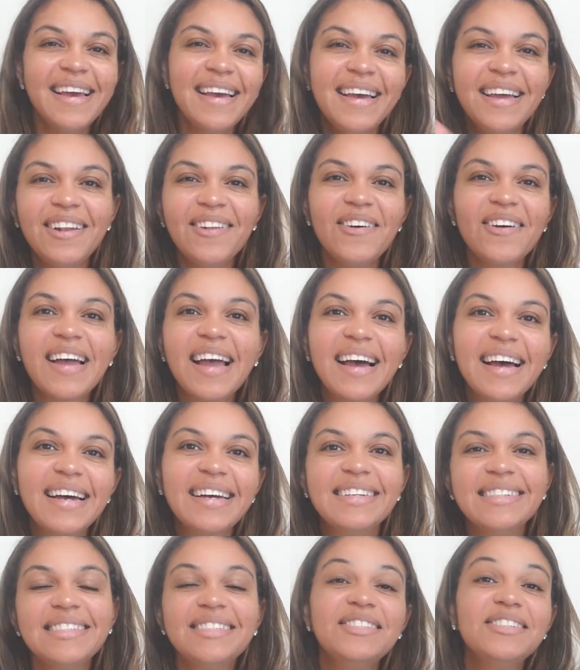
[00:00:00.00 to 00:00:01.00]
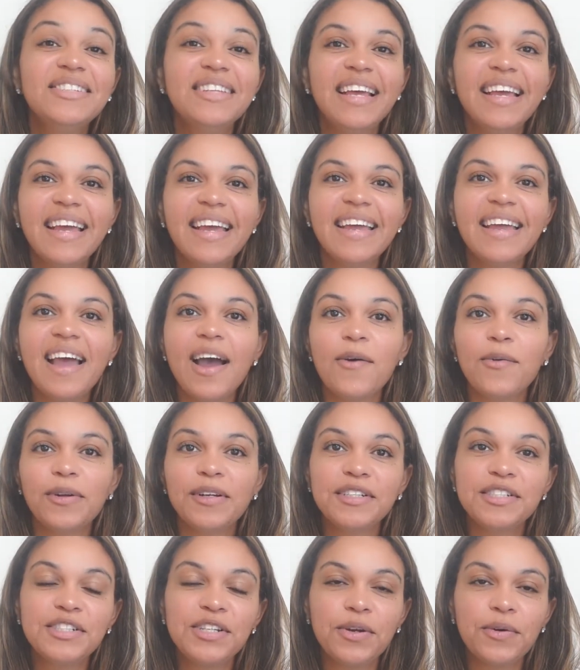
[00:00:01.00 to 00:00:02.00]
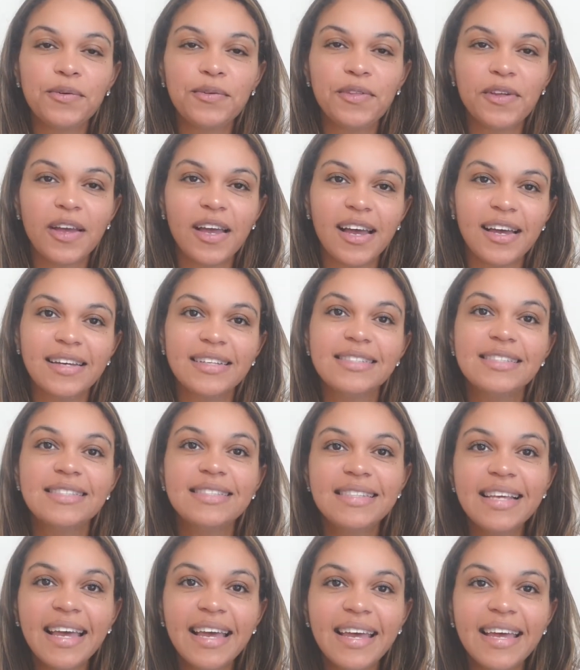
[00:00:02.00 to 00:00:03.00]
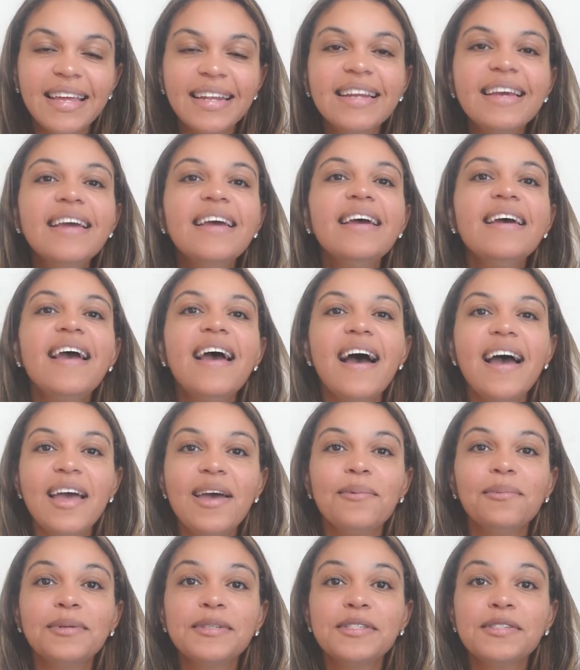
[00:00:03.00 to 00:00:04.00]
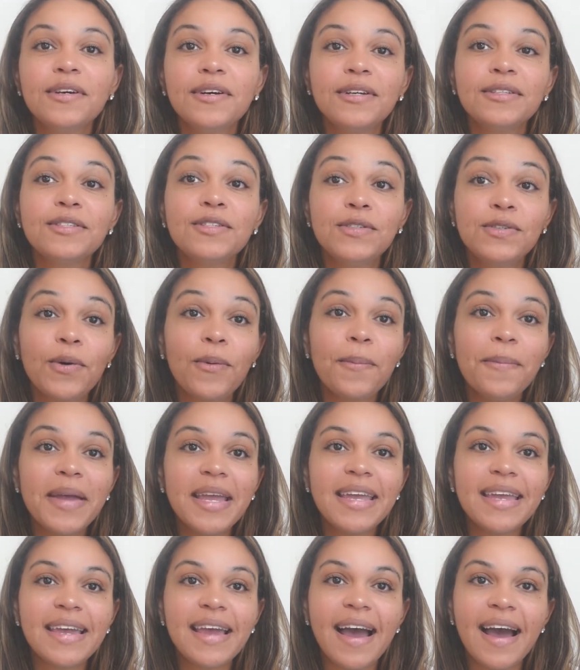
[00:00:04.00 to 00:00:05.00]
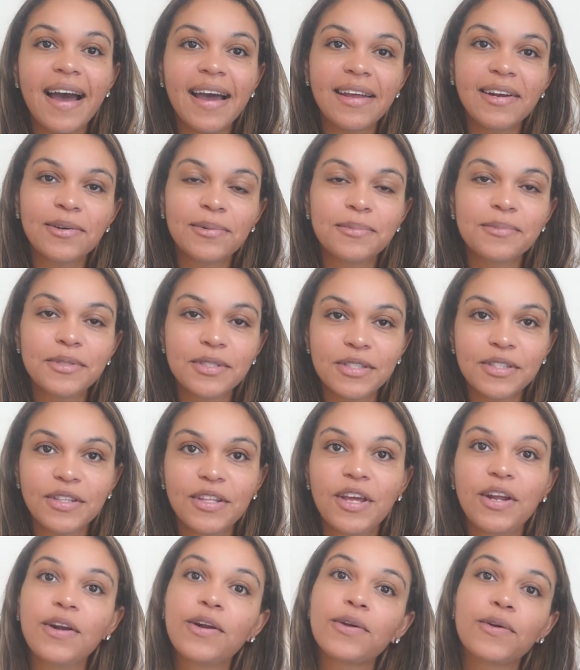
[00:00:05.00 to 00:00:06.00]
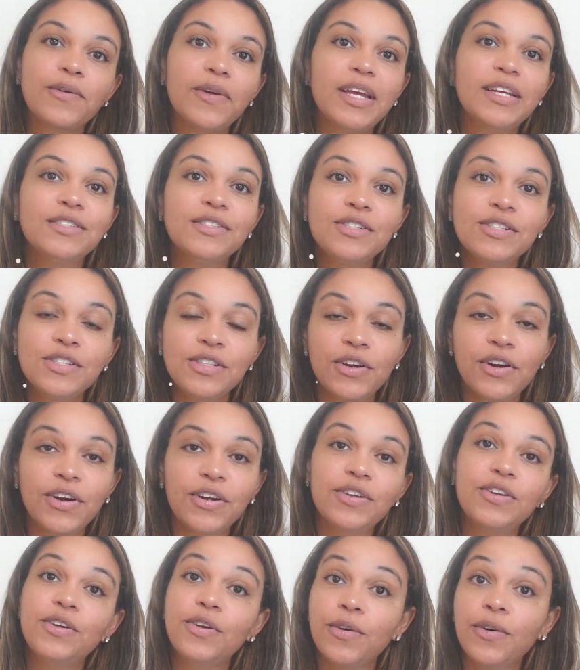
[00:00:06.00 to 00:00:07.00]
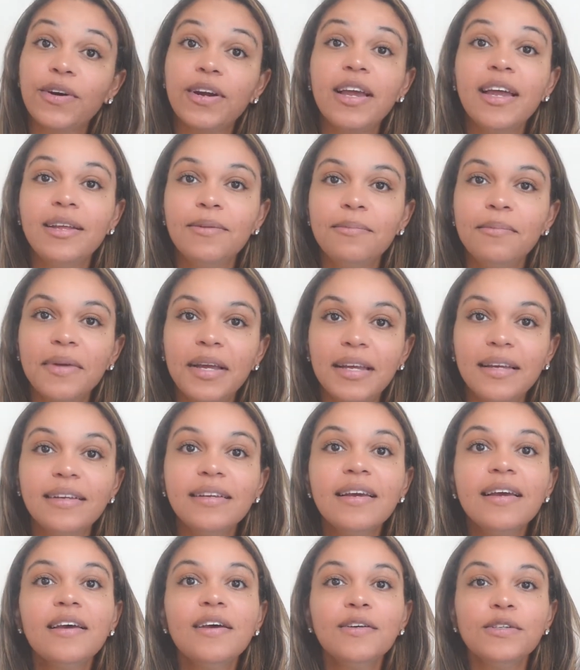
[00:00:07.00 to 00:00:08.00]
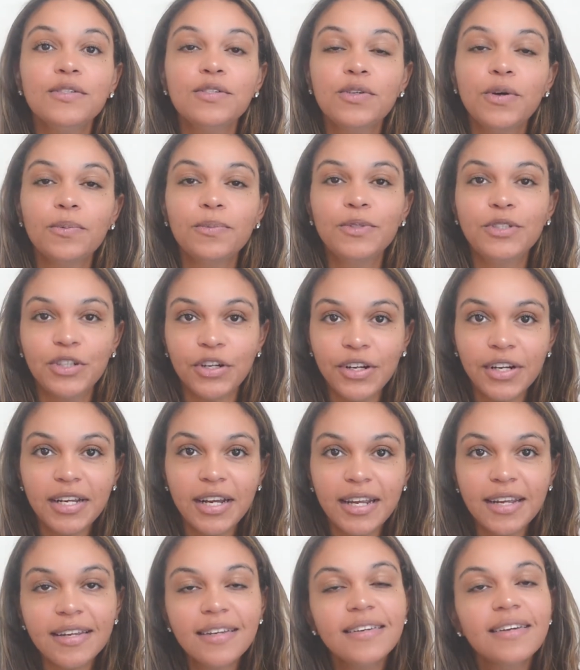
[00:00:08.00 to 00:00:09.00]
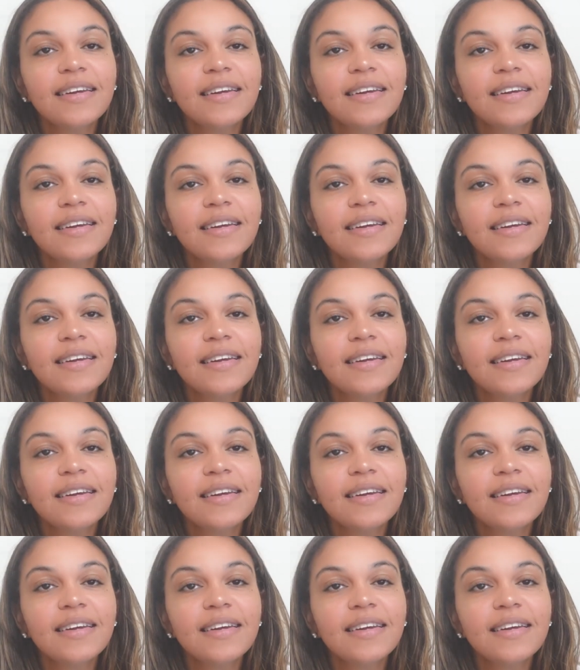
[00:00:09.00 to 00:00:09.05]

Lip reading: Hello guys, today I want to share with you guys 10 Amazon soap making items that are great to start your handmade soap journey.